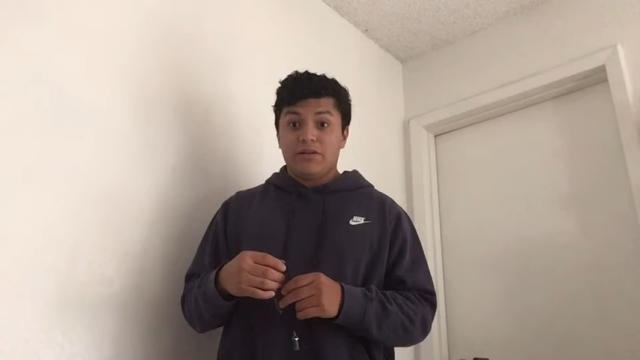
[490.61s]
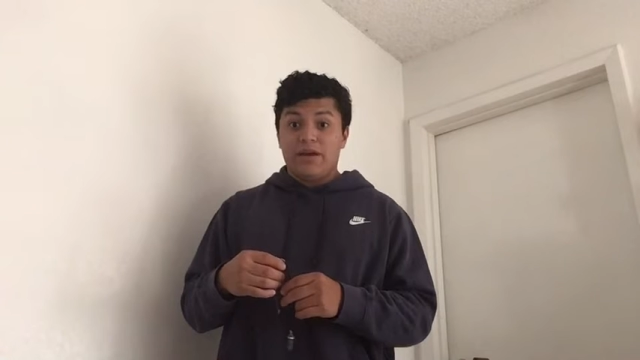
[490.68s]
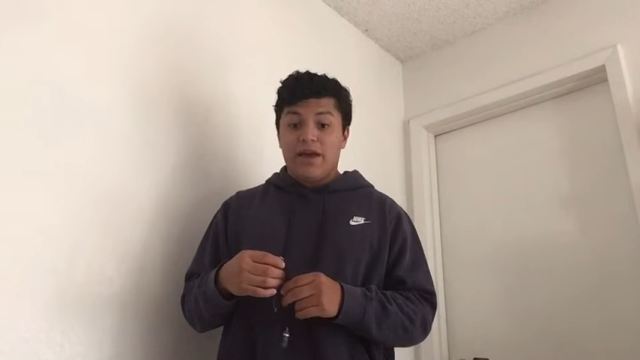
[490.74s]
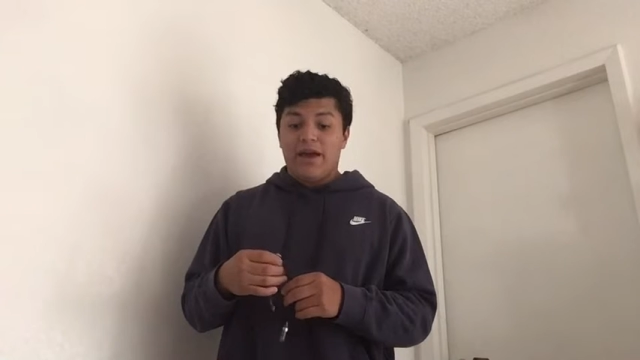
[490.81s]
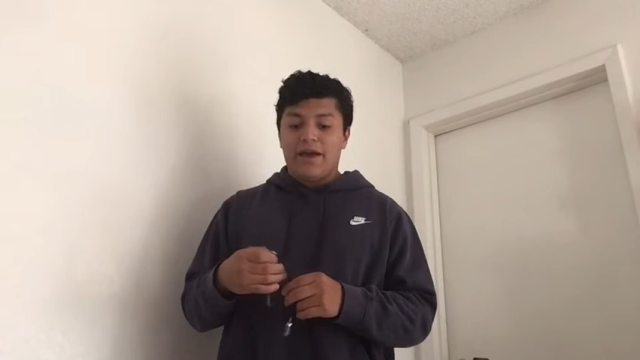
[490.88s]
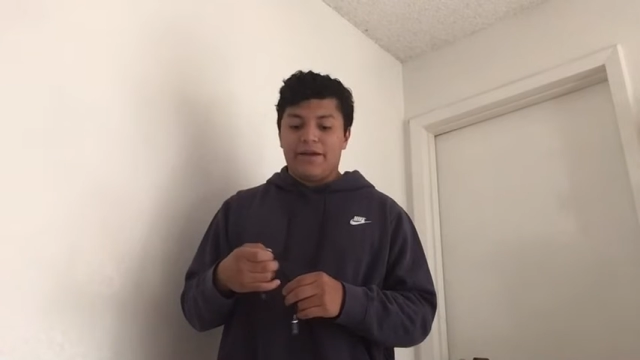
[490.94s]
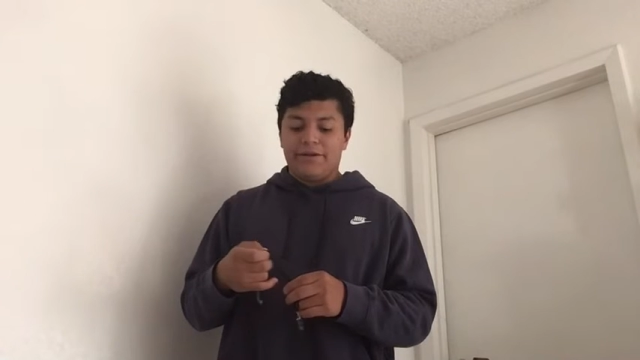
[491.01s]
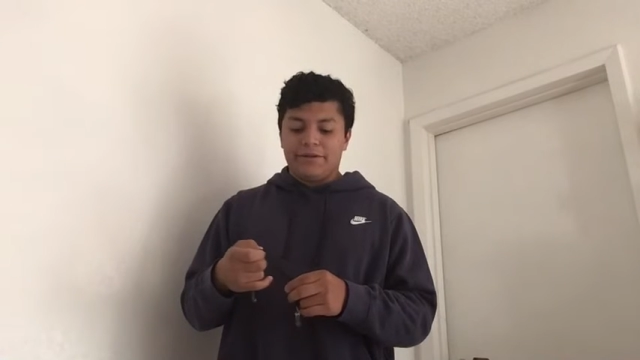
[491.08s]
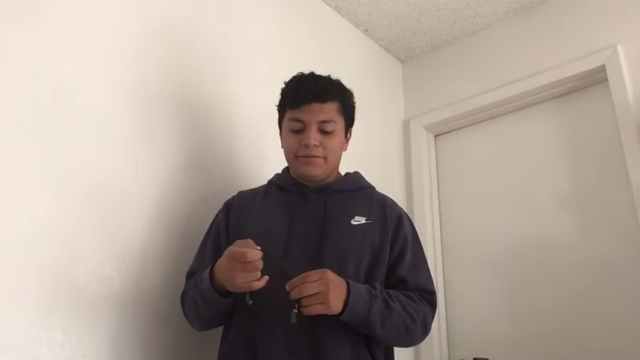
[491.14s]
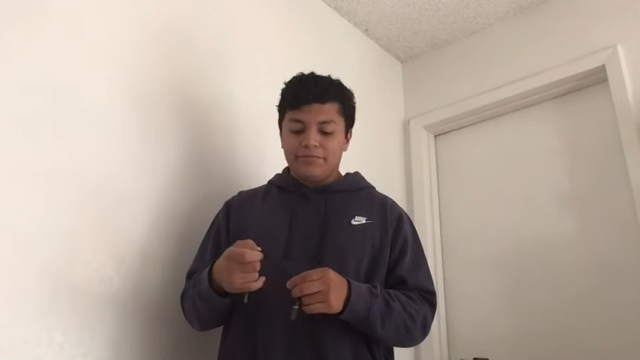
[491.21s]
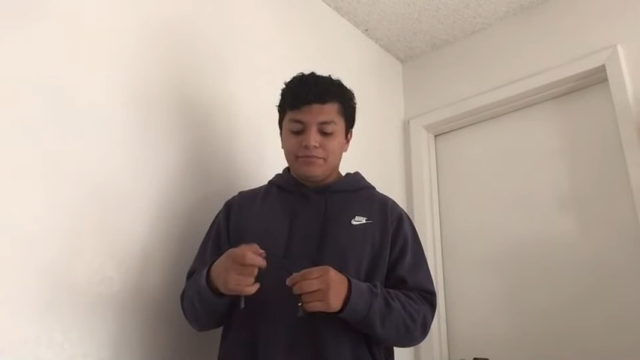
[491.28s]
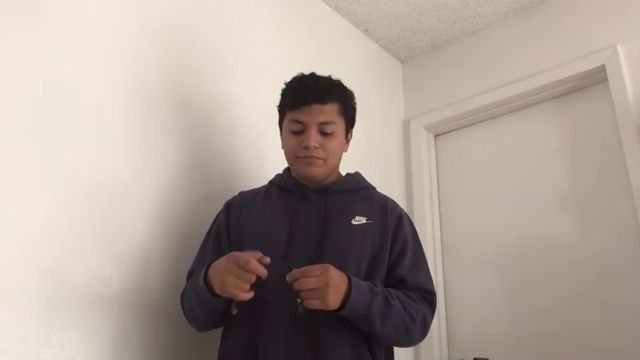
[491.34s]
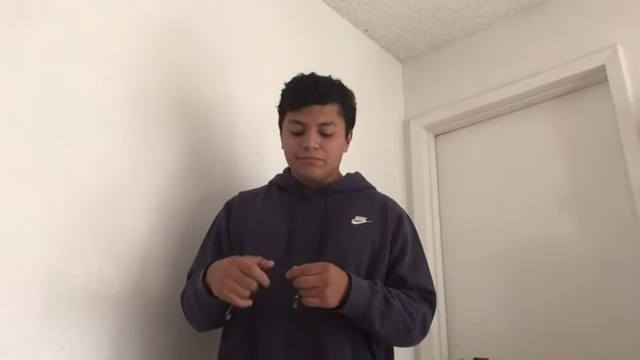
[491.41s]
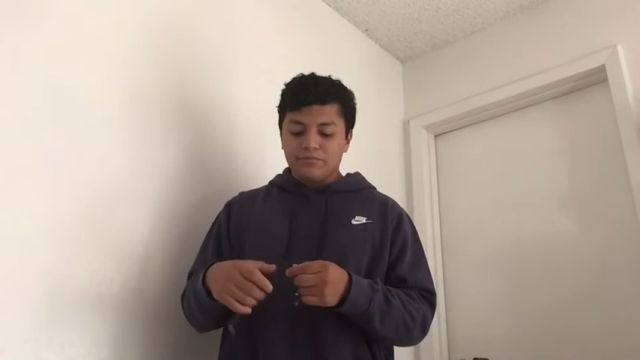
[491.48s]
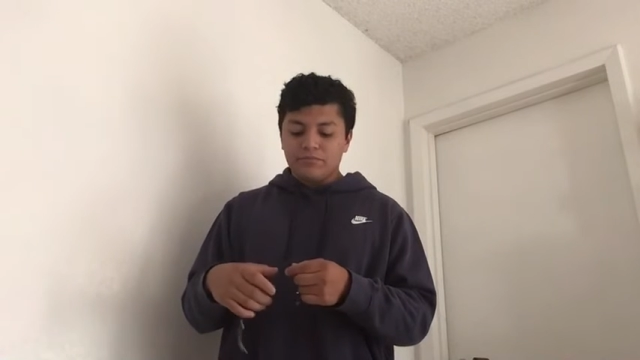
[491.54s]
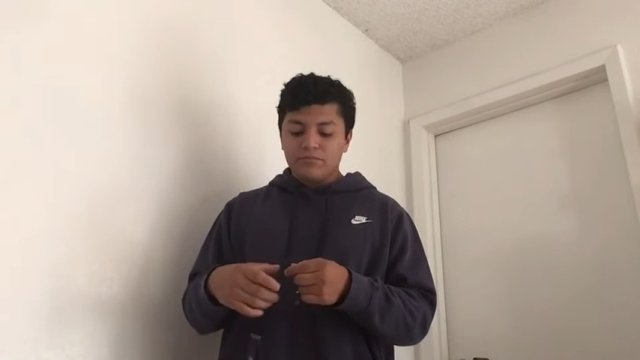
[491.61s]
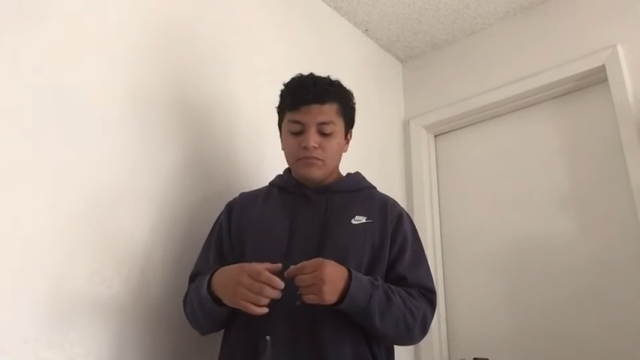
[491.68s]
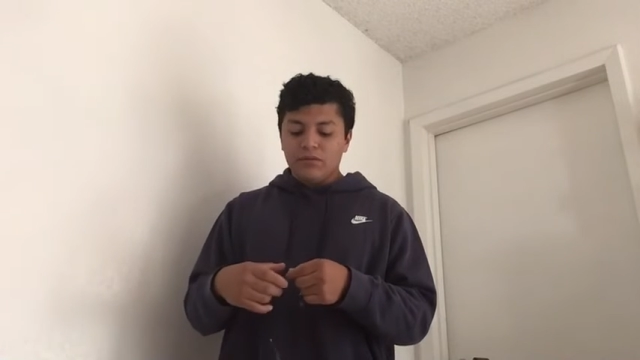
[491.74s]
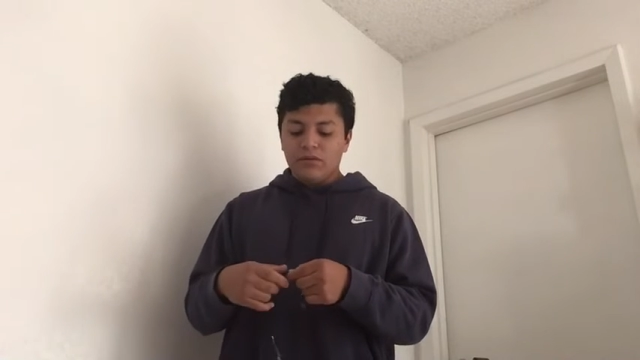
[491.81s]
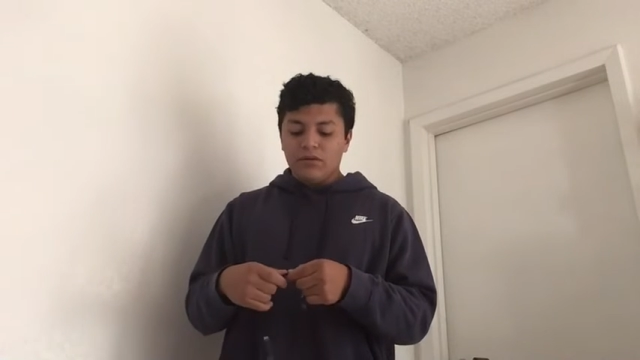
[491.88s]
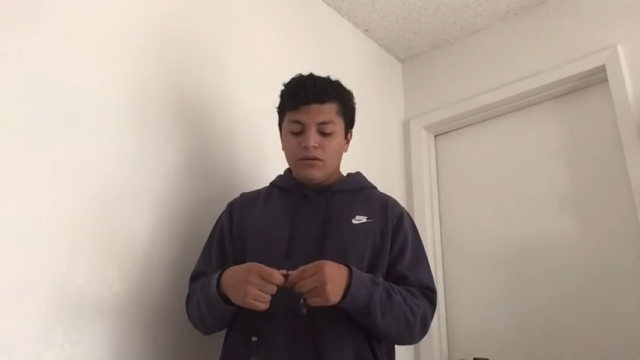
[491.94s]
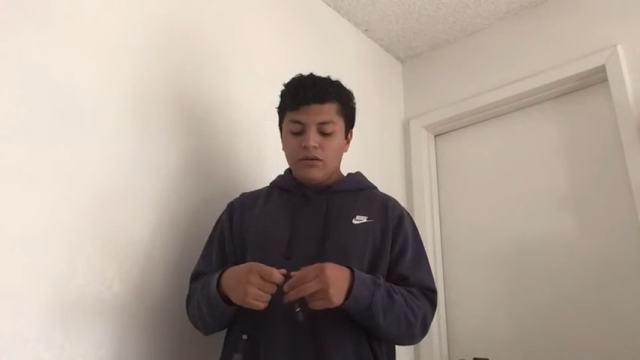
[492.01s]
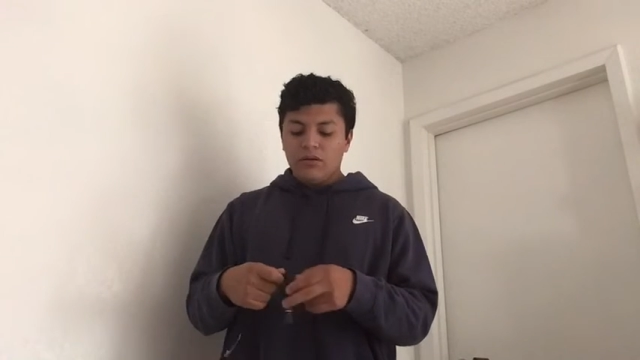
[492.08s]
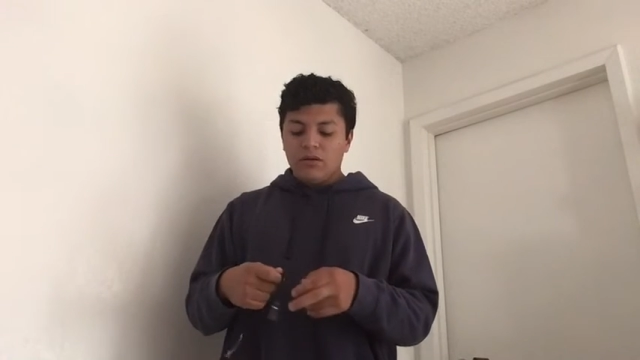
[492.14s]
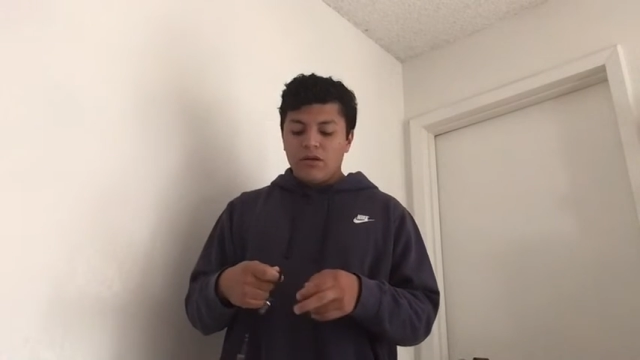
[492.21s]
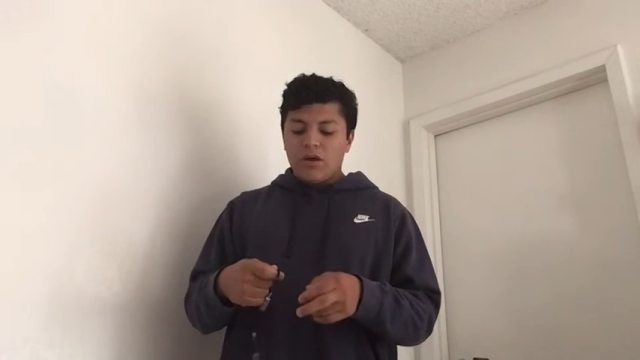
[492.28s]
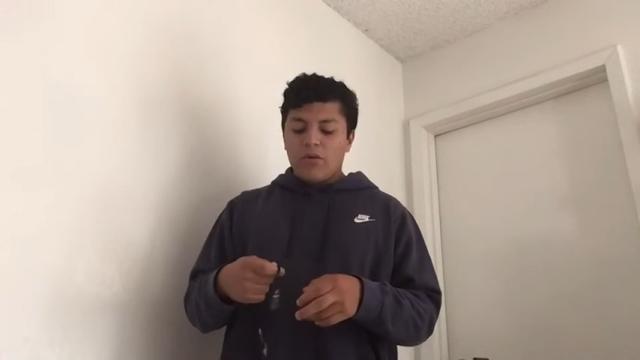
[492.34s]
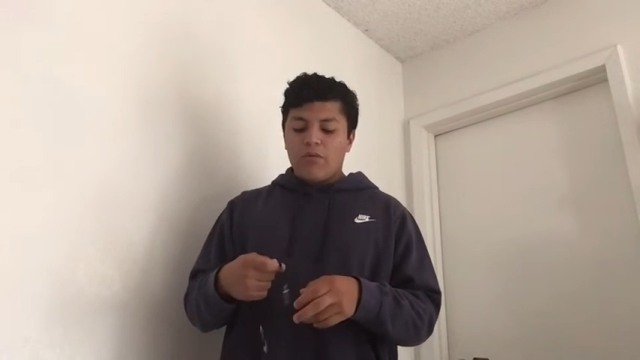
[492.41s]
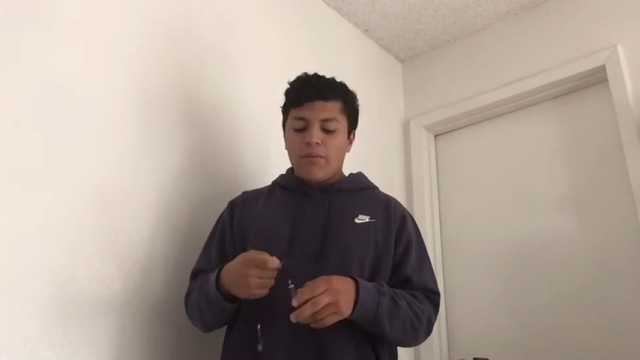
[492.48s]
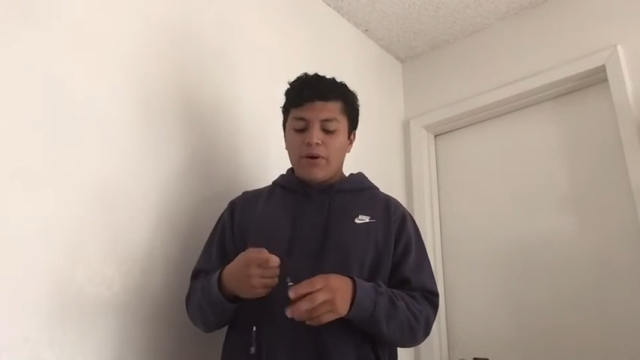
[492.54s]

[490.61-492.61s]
And when